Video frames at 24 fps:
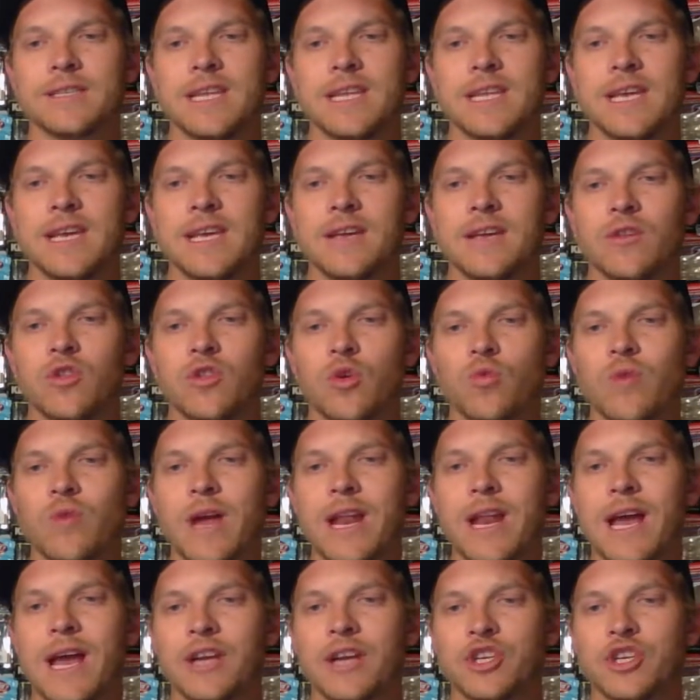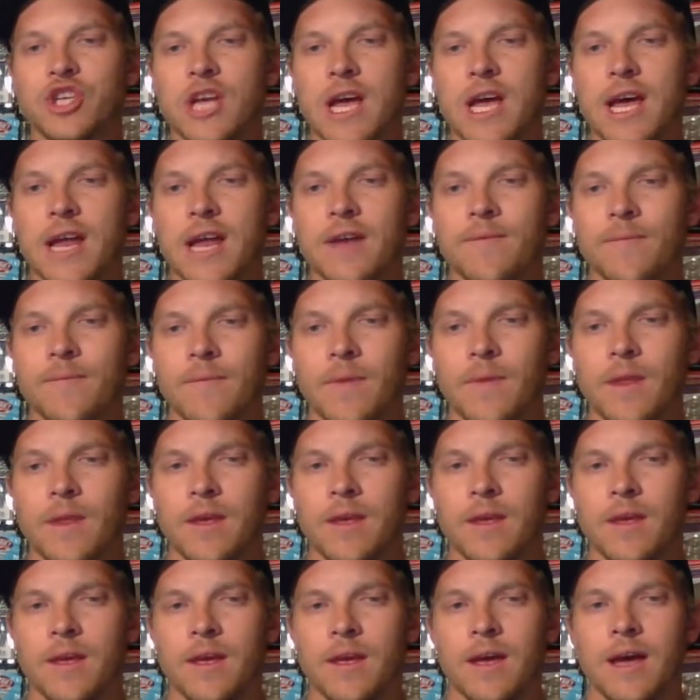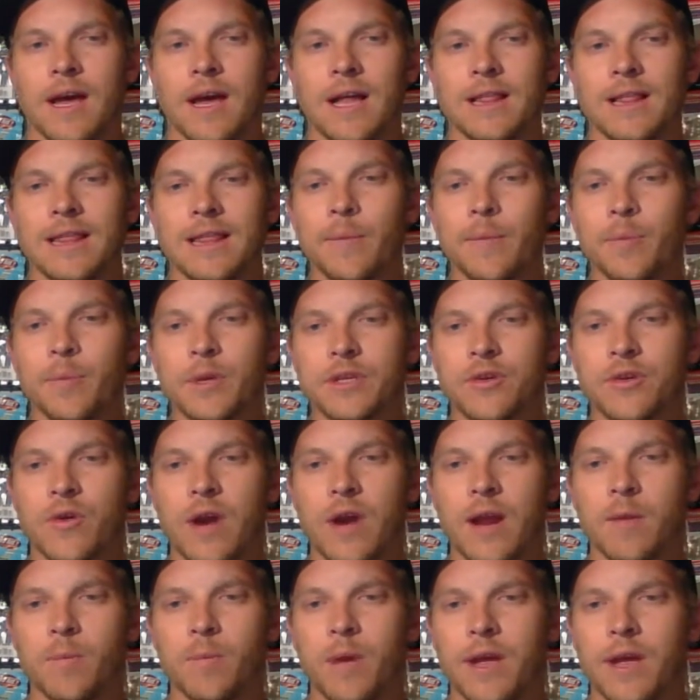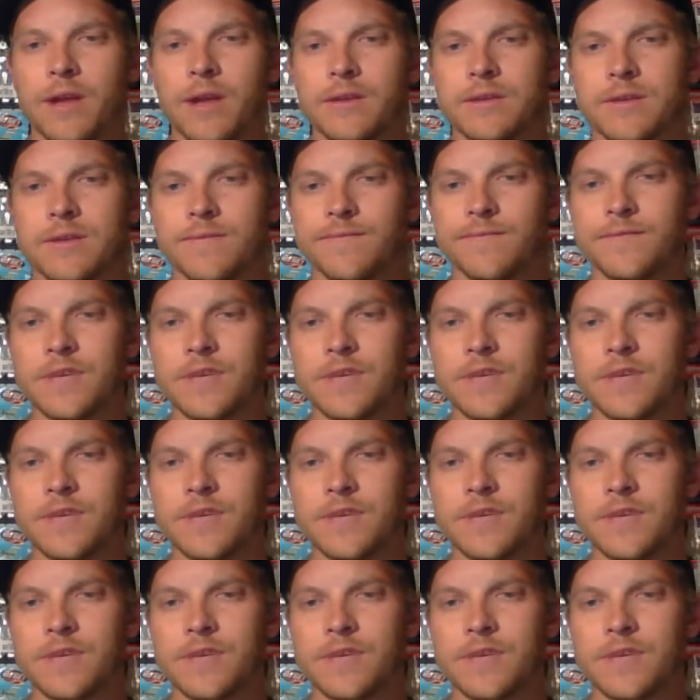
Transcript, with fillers: the the Red Eye Shad uh, lipless crankbaits.